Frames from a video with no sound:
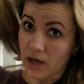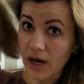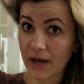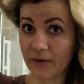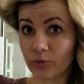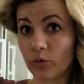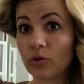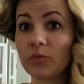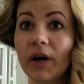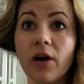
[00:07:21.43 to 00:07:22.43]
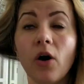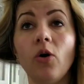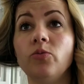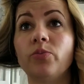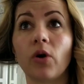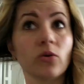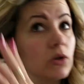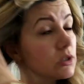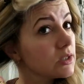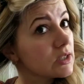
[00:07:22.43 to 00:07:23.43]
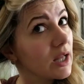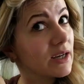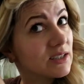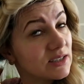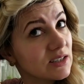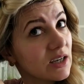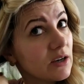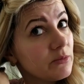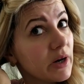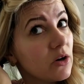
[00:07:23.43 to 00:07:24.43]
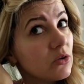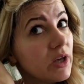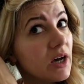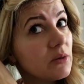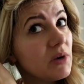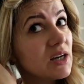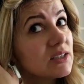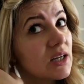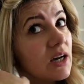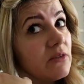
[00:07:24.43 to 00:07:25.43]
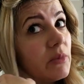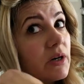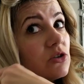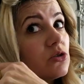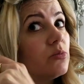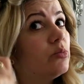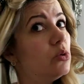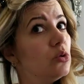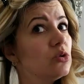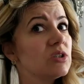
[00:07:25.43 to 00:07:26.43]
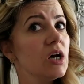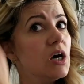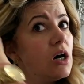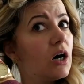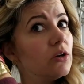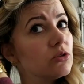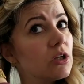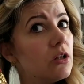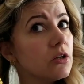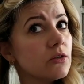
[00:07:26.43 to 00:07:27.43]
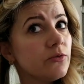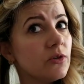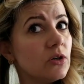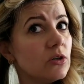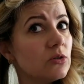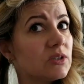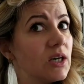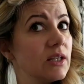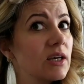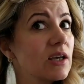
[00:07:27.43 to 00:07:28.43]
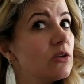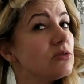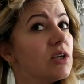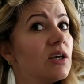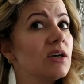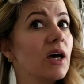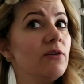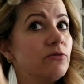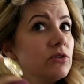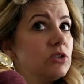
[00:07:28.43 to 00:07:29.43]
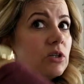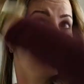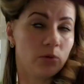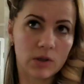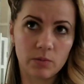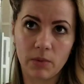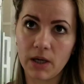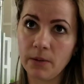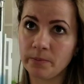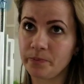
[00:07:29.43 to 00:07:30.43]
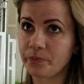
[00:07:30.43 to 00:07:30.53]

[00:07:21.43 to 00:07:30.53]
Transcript: I have to use my own products. Like I said, I have my own hair mask, I have my shampoos, I use a lot of oils, and I cannot take everything with me.